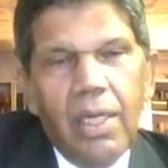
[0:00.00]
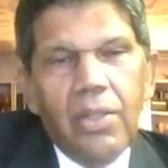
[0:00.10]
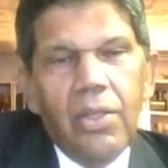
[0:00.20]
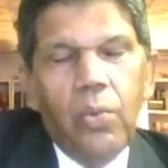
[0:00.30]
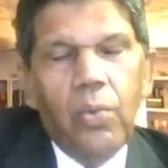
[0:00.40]

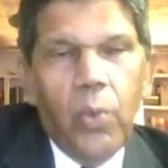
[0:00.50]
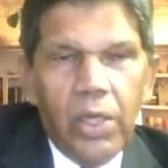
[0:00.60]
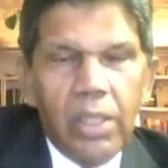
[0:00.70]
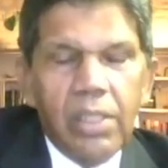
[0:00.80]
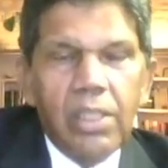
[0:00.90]
the
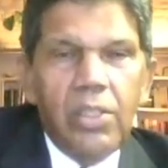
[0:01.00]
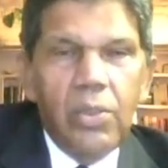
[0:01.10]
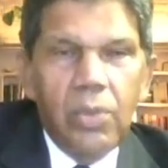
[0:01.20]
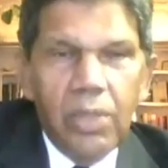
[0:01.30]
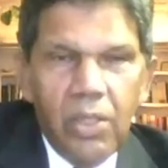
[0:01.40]
work that
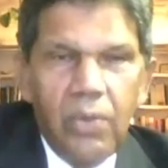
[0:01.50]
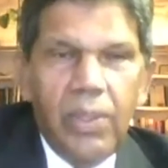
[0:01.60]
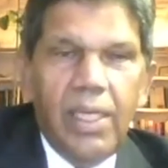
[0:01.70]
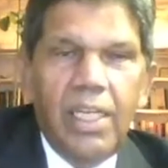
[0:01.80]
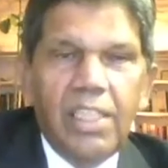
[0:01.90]
you are
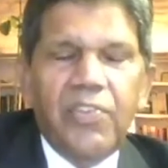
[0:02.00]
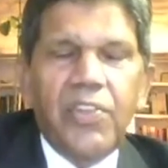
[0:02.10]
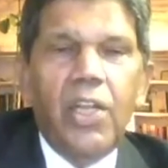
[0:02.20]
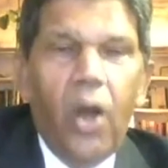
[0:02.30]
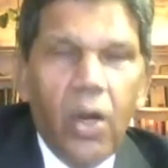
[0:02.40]
doing is
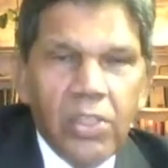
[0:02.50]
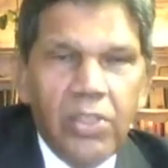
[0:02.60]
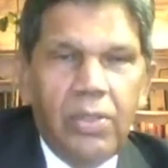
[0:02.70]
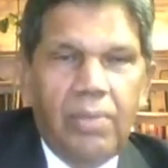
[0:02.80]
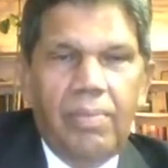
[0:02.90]
for the long
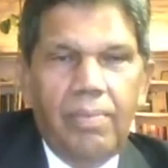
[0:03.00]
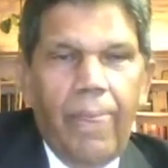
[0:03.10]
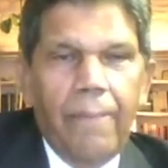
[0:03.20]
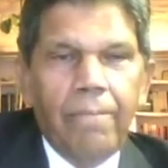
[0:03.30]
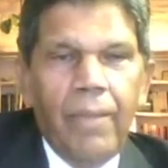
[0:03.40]
term.
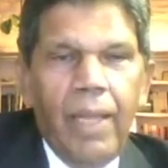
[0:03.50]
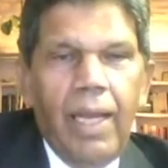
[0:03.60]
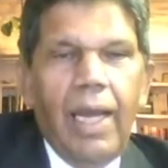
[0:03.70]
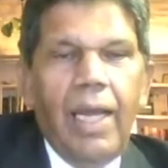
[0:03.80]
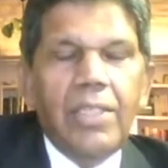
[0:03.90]

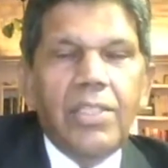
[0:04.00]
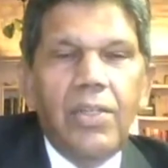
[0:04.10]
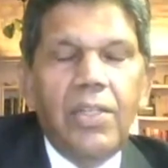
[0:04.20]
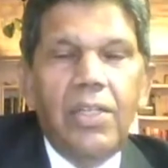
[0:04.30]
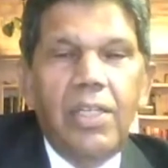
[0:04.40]
And
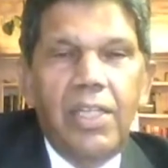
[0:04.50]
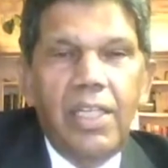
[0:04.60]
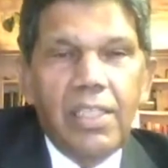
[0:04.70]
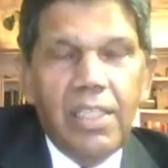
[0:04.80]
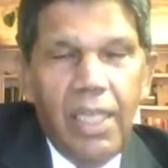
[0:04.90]
so that
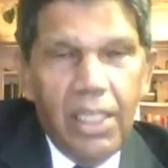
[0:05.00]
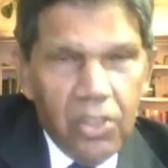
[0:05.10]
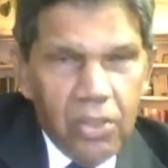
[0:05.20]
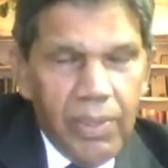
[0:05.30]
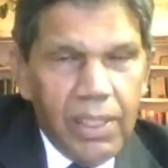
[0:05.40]
these
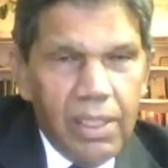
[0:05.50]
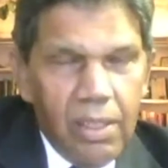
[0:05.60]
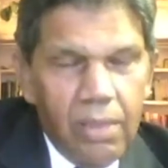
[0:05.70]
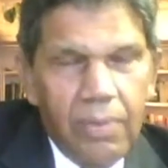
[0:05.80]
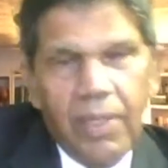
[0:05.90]
instruments
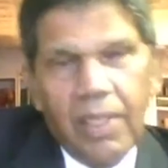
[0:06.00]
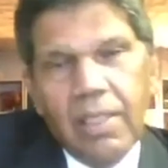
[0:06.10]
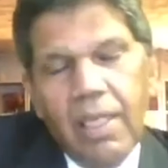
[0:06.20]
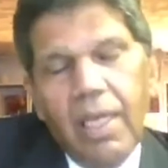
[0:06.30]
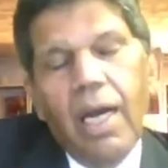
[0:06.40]
in human
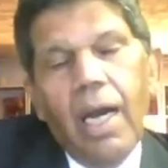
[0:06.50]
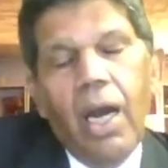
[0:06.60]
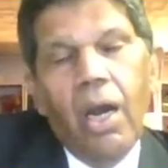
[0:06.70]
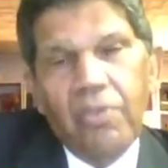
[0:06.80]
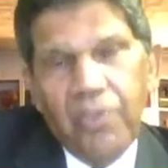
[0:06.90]
rights
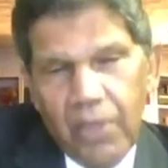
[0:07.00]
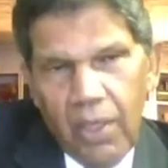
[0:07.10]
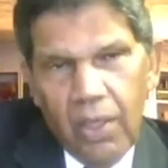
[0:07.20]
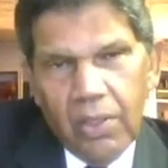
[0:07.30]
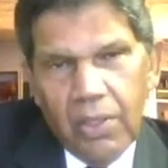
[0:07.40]
are for the
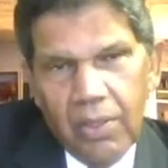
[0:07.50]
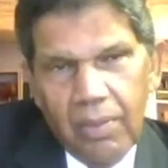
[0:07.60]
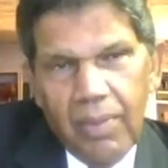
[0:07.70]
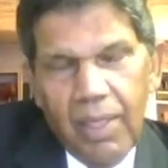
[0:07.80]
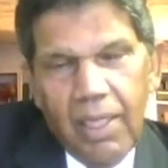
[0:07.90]
long
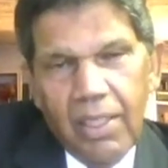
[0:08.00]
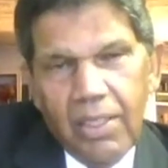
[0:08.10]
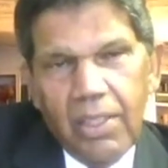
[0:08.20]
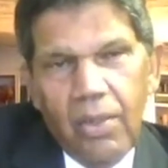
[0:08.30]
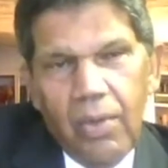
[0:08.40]
term.
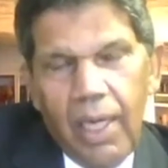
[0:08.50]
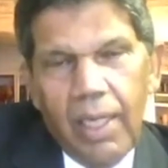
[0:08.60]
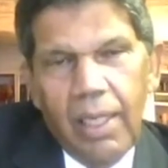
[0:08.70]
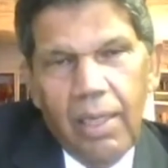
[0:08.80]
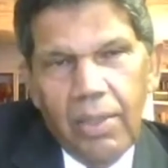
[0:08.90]
So
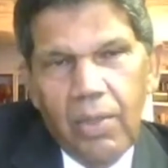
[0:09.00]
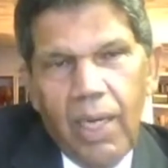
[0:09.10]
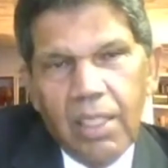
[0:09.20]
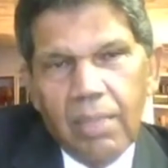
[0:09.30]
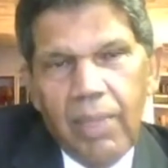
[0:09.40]
anyhow, you
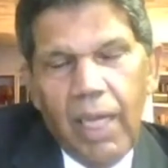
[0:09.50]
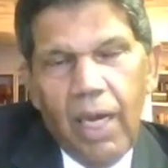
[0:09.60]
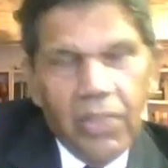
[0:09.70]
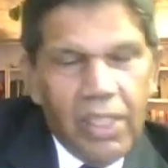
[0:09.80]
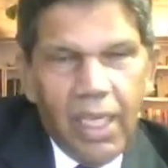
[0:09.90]
asked me
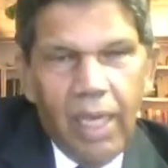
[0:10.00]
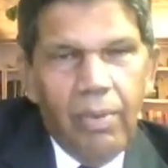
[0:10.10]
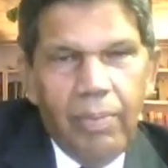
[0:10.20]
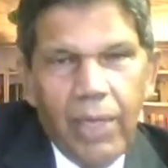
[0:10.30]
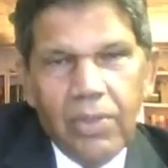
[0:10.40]
how that came
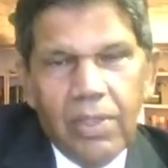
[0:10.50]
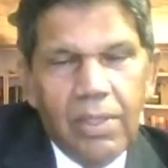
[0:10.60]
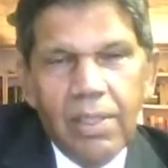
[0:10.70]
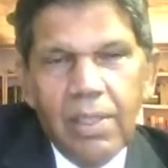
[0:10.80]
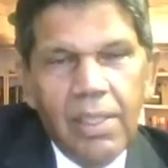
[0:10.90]
about,
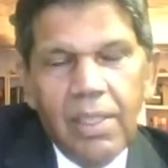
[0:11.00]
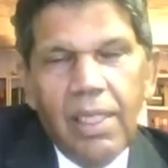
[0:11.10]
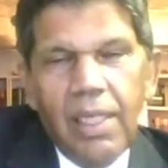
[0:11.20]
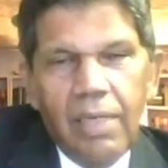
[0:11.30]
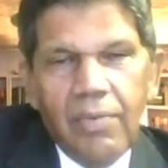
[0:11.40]
and
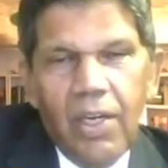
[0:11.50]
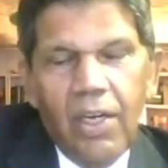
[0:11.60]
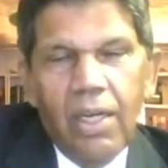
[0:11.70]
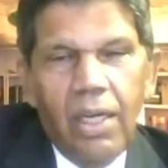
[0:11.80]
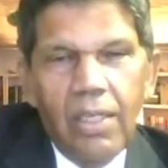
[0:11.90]
I've
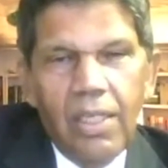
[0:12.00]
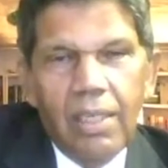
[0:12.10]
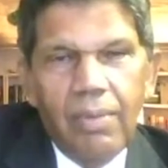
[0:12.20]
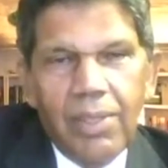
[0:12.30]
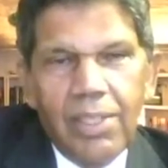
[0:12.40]
gone on a
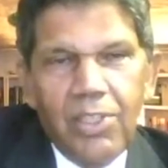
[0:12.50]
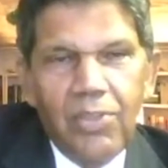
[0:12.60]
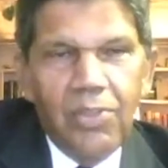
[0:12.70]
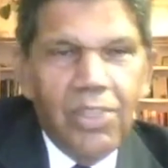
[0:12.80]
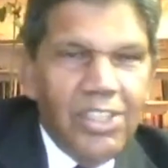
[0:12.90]
little bit, as
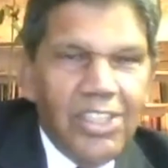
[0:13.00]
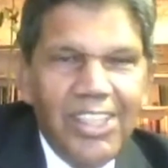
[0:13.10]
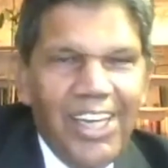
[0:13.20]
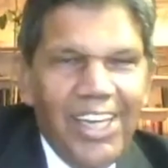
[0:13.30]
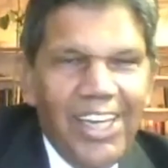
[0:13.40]
you can
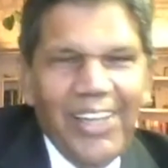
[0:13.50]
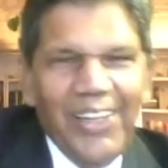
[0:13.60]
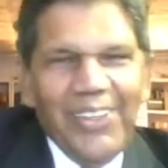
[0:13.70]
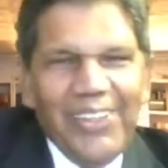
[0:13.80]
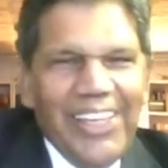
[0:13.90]
see.
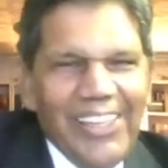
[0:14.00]
Yeah. All